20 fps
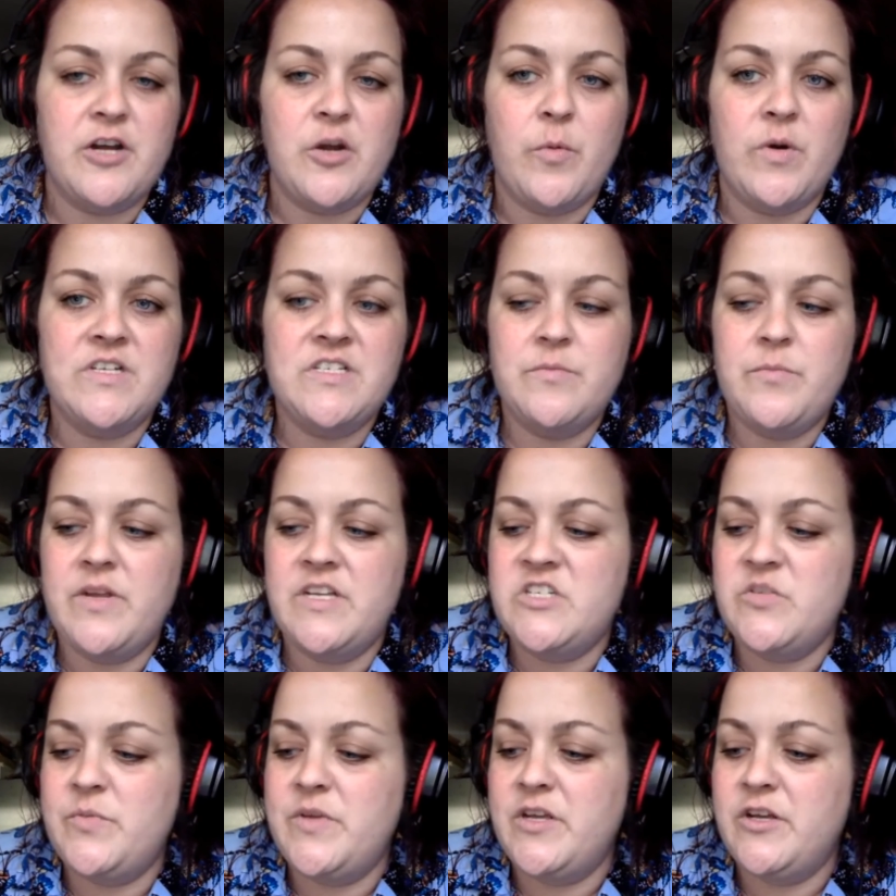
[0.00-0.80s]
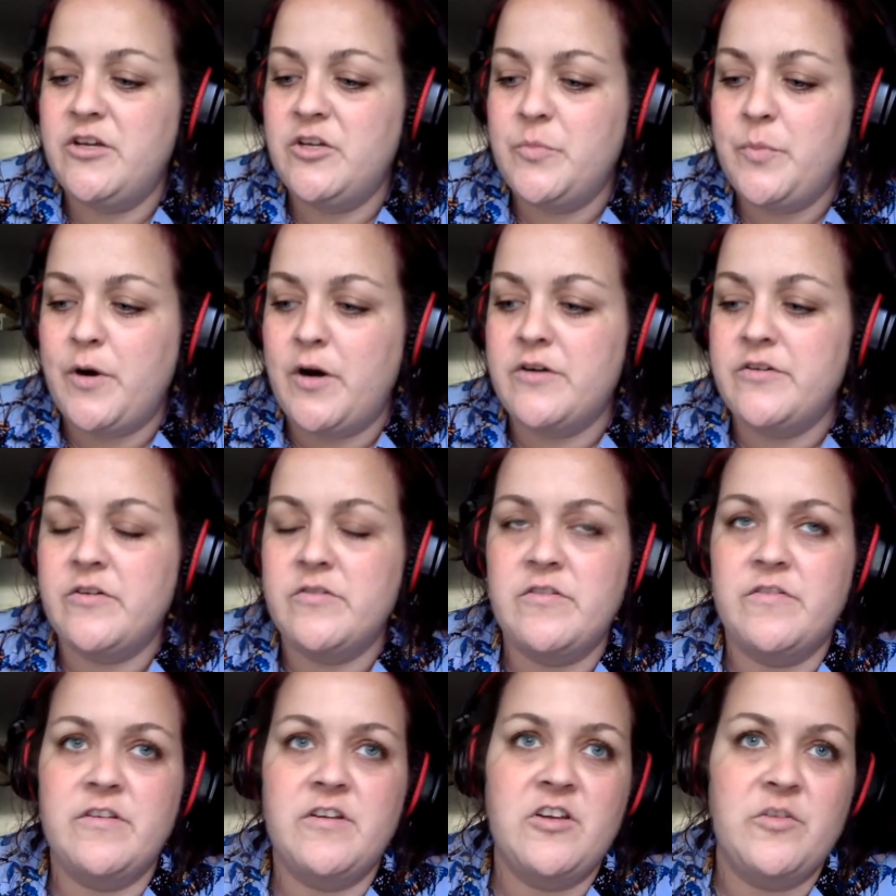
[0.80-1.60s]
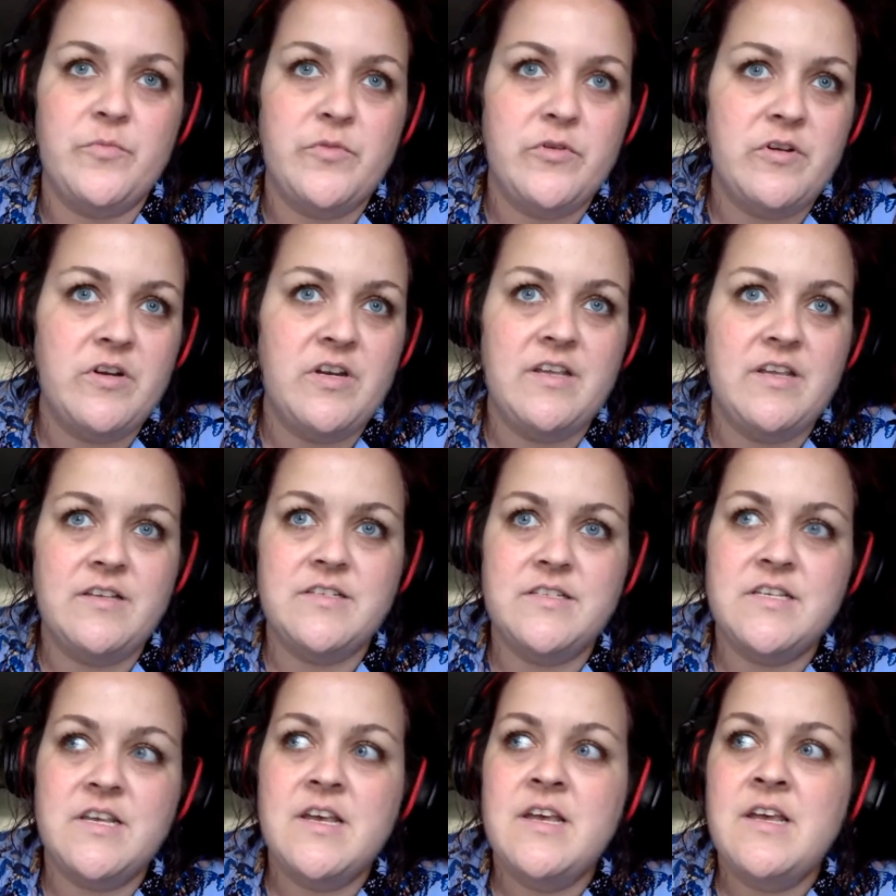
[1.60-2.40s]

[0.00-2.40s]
What does it mean to be a good partner to the communities